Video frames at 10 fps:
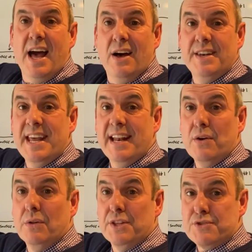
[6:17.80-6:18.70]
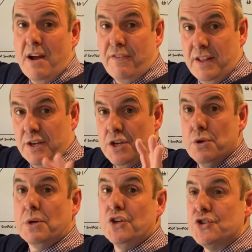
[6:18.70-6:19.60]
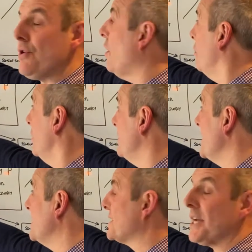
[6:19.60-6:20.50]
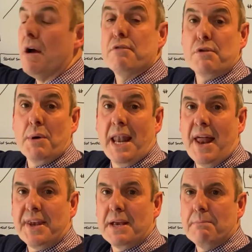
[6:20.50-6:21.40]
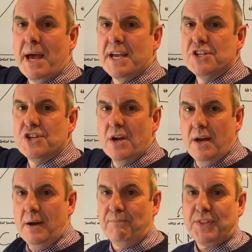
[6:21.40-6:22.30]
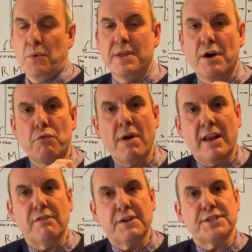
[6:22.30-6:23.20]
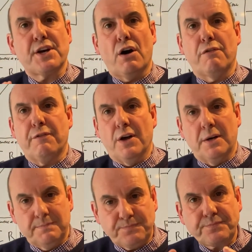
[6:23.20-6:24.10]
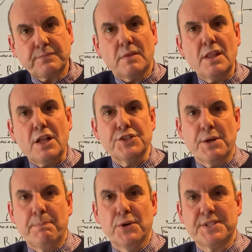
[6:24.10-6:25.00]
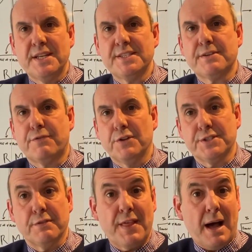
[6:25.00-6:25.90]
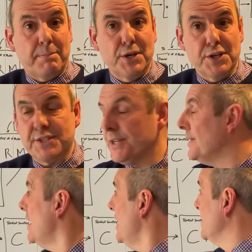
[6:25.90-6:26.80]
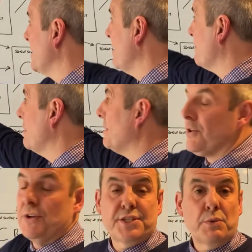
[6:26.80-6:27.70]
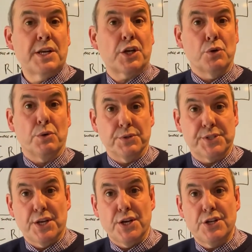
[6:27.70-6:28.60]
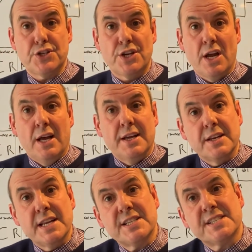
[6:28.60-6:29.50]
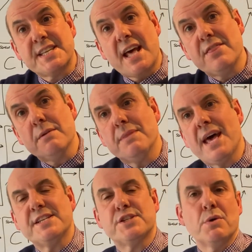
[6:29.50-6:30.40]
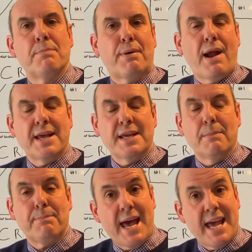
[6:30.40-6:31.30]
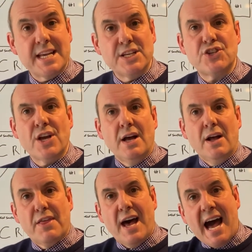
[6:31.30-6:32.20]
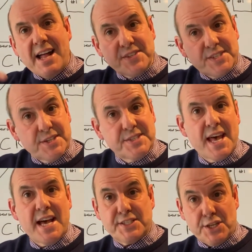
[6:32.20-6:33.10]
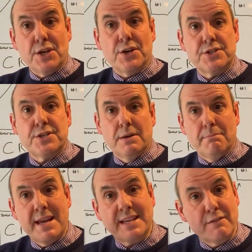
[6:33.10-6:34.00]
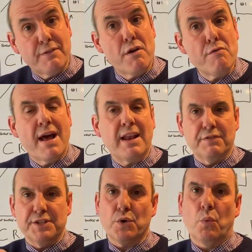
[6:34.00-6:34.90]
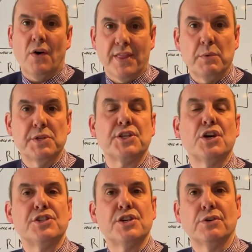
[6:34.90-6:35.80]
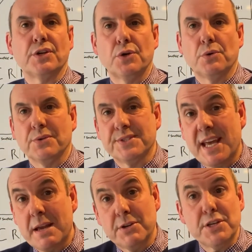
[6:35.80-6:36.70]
nearly all the traffic that you control needs to go through a landing page with a relevant offer to put in front of that person. So they've come across you in a Google search. You need to send them then to a page that answers their search. Make it very relevant to what they were searching on Google. Same on